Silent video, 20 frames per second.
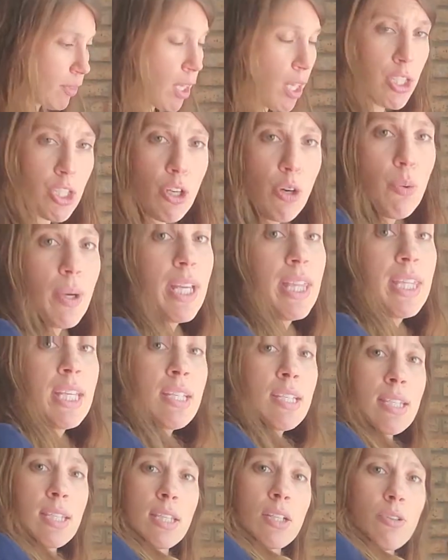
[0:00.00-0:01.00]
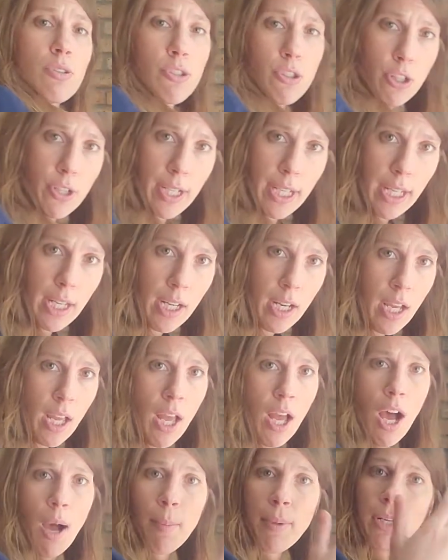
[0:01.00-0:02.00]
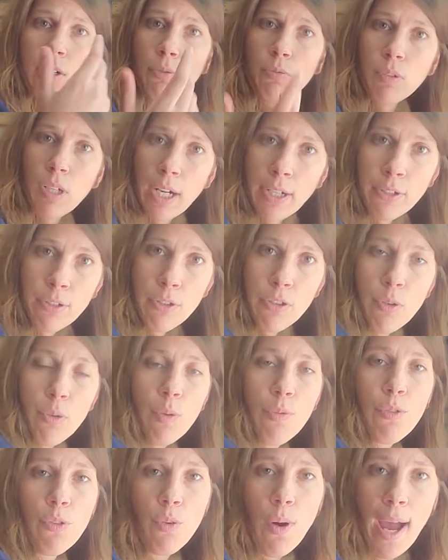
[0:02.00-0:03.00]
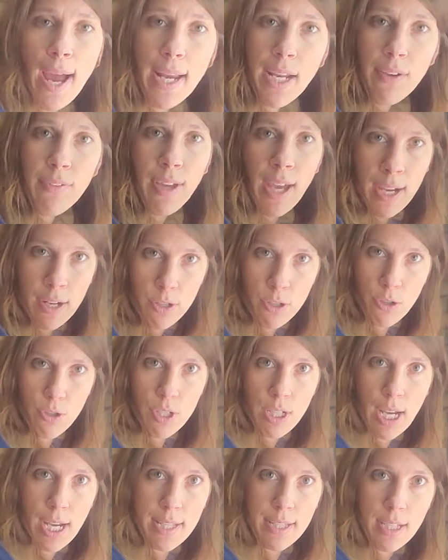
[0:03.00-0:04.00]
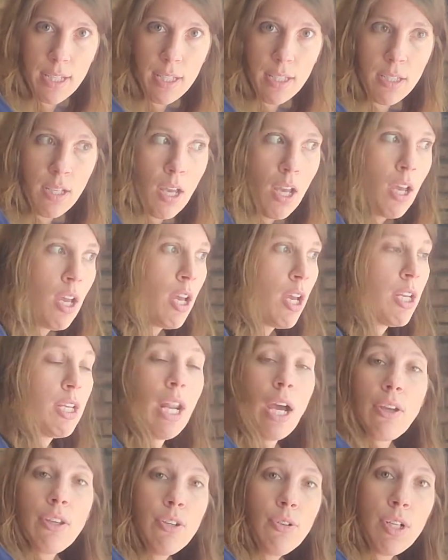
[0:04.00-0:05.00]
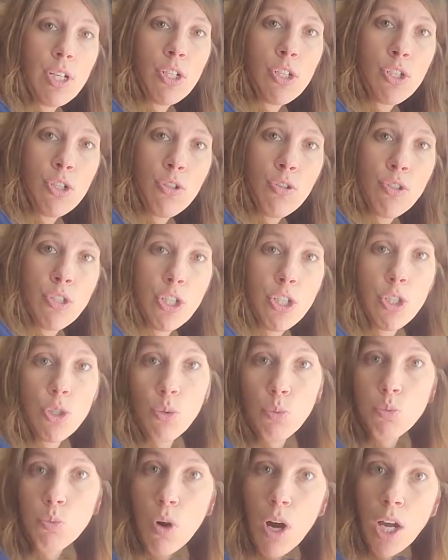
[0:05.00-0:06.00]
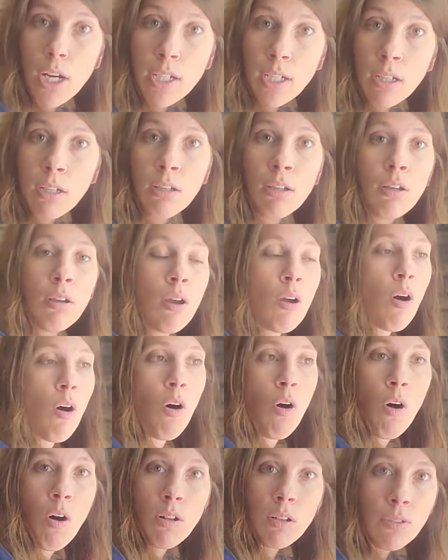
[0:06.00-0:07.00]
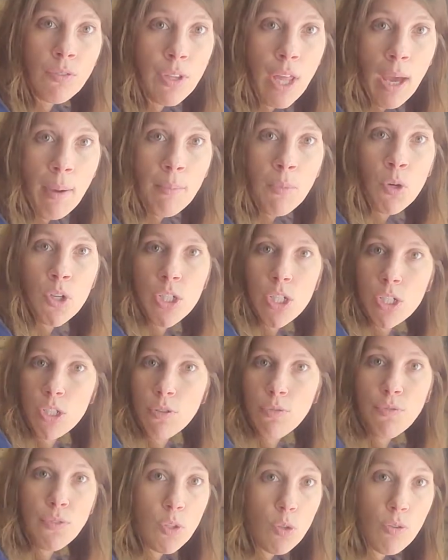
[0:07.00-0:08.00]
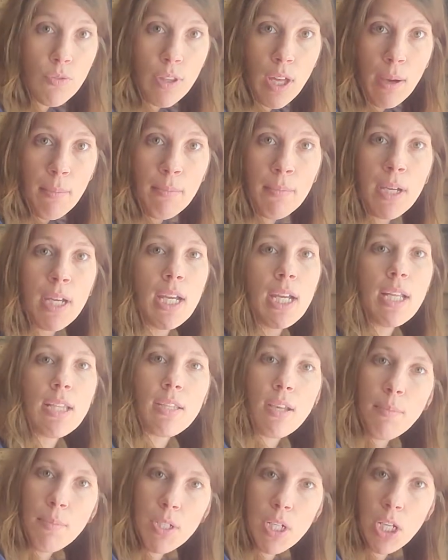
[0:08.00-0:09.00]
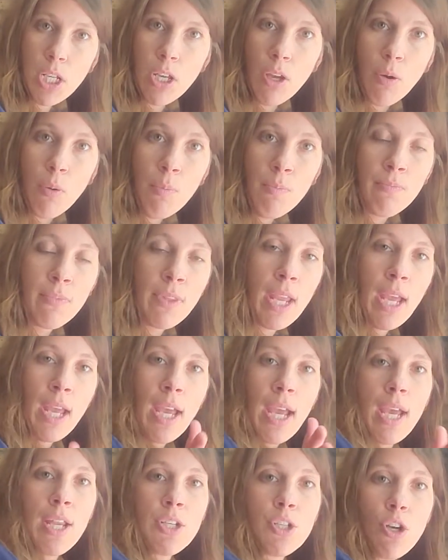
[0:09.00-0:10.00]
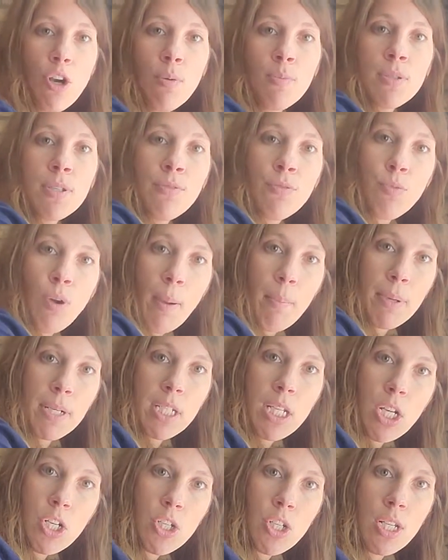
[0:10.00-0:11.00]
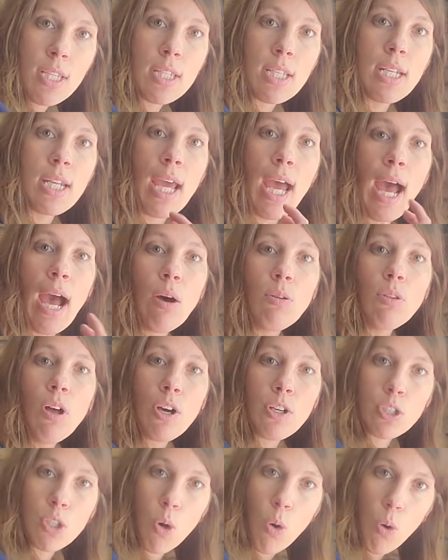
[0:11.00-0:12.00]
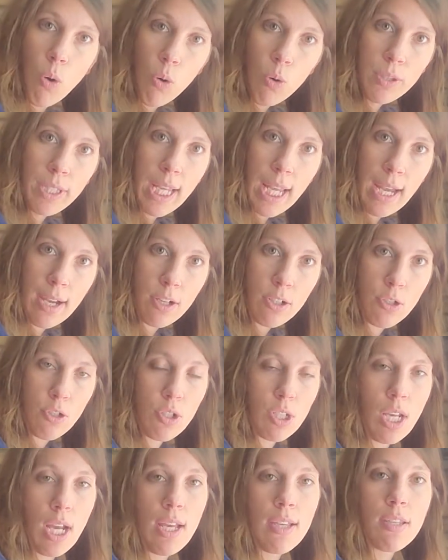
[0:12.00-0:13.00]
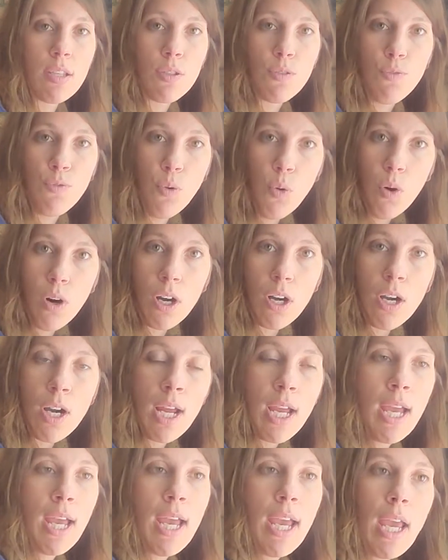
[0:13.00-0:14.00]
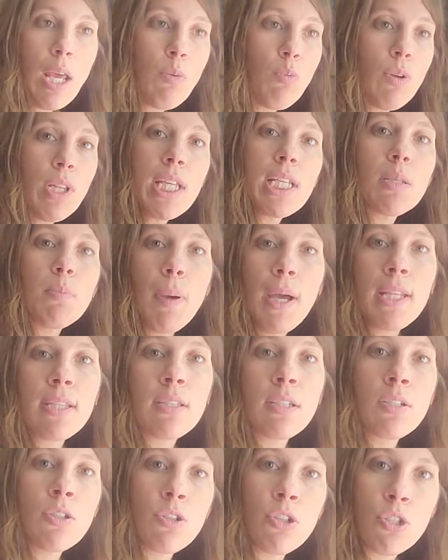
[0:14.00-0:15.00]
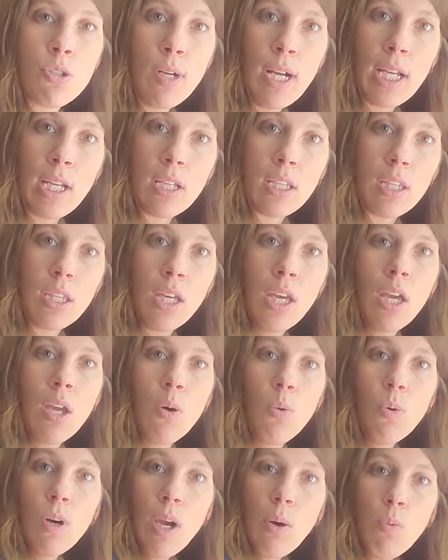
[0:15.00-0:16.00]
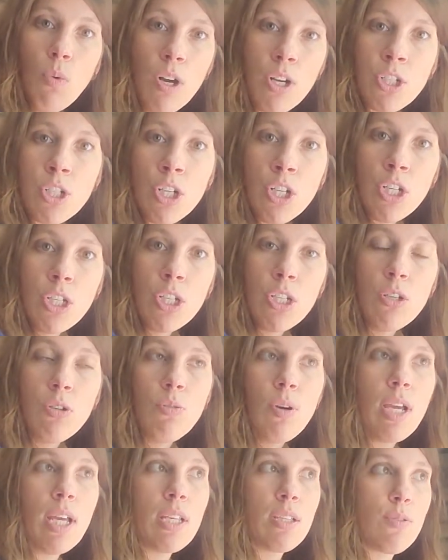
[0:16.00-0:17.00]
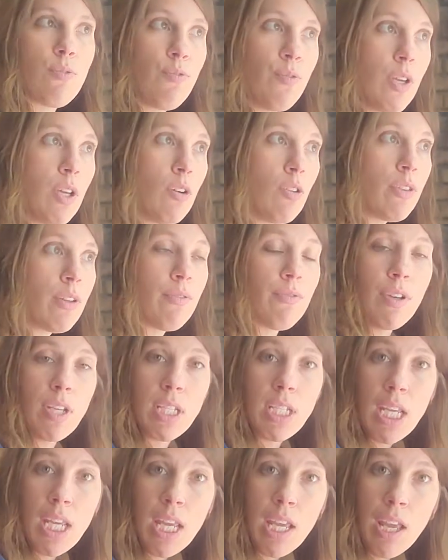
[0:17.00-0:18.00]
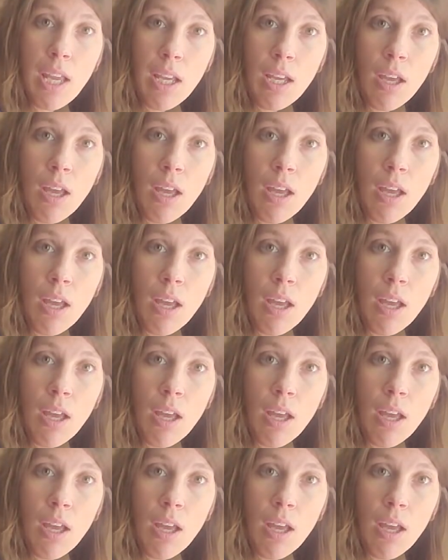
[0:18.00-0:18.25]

So in this little circuit, I'm going to run you through a variety of exercises. Now you can choose to do one, all of them, or just a few of them. It's up to you. In terms of repetitions and how long to hold the exercises for, it really depends on your strength. What I want you to do is feel the fatigue,